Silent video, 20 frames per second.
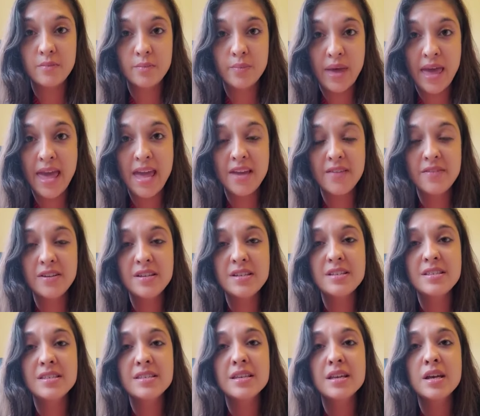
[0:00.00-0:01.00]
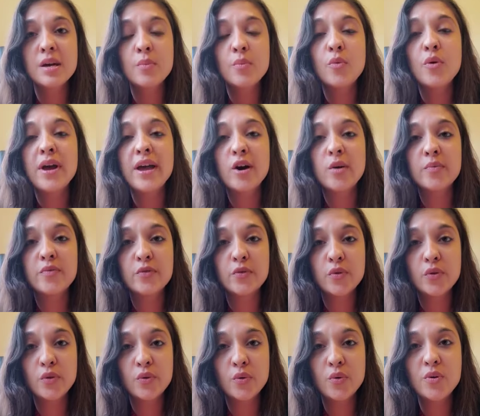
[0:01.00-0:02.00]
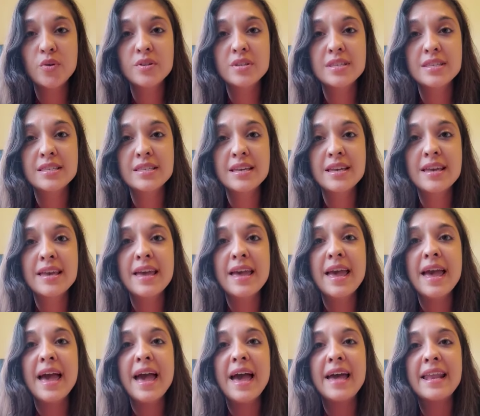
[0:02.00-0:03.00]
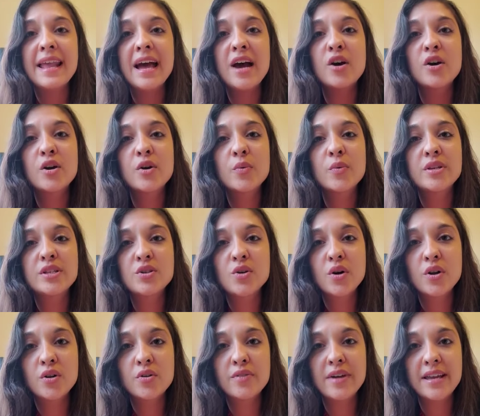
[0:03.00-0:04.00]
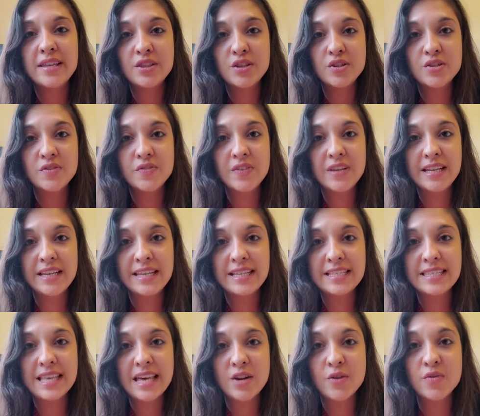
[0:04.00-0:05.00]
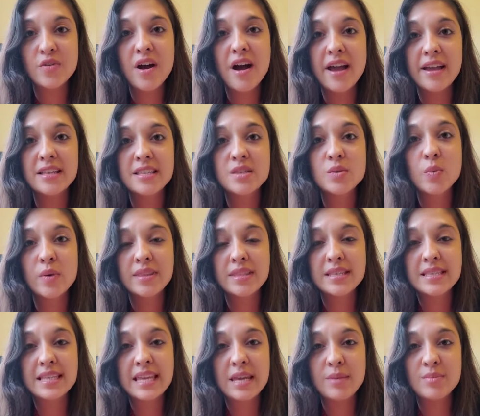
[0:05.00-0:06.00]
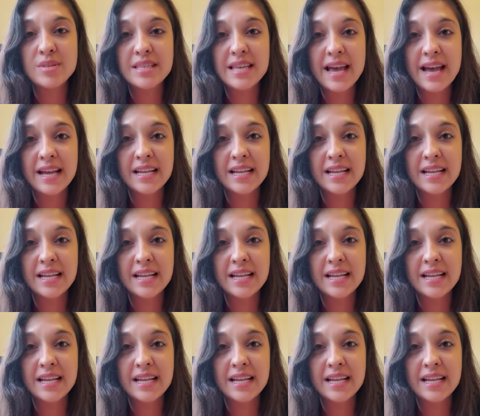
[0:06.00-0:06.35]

behaviors, more helpful thoughts, and how can we tolerate those feelings that arise when the schemas are